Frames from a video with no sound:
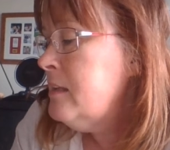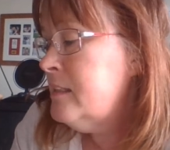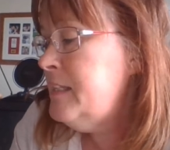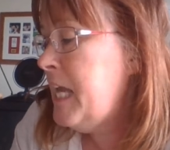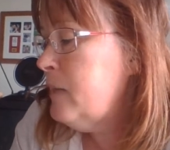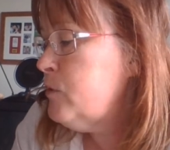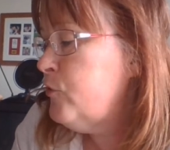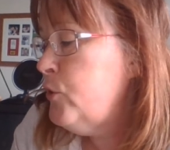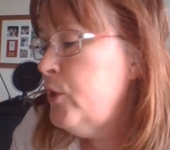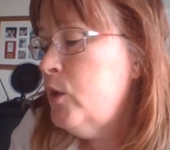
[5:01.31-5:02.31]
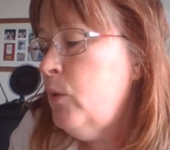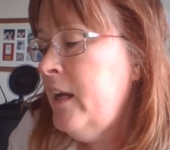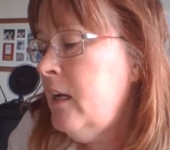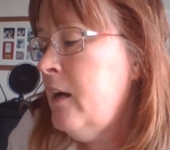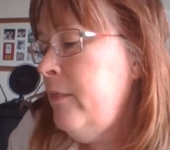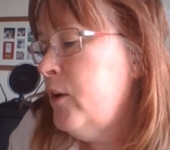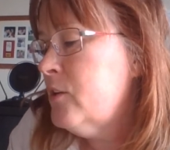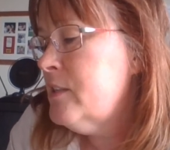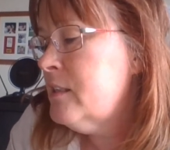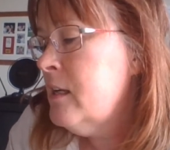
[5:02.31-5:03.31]
Stamps for her to write
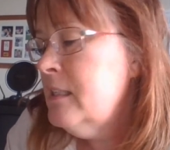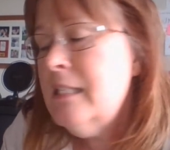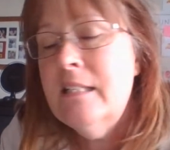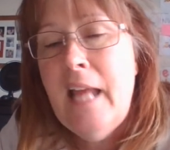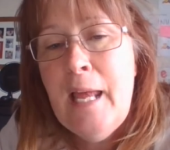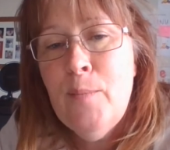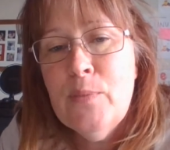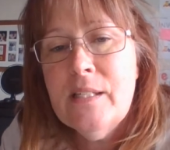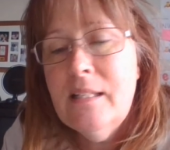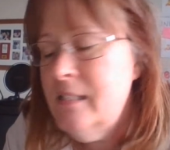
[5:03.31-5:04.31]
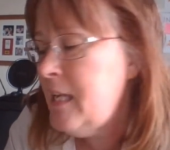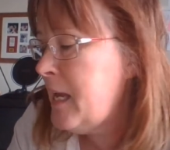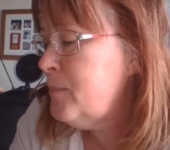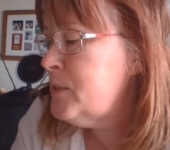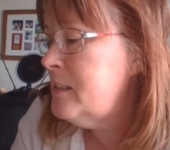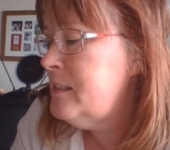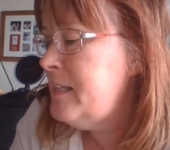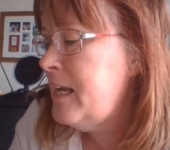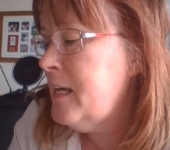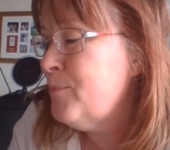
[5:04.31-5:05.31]
others. Stamps, stamps,
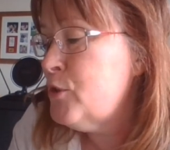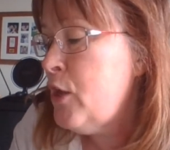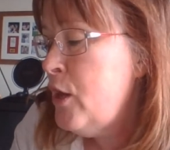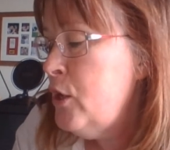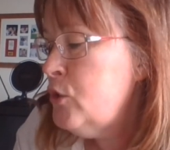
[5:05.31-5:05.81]
stamps.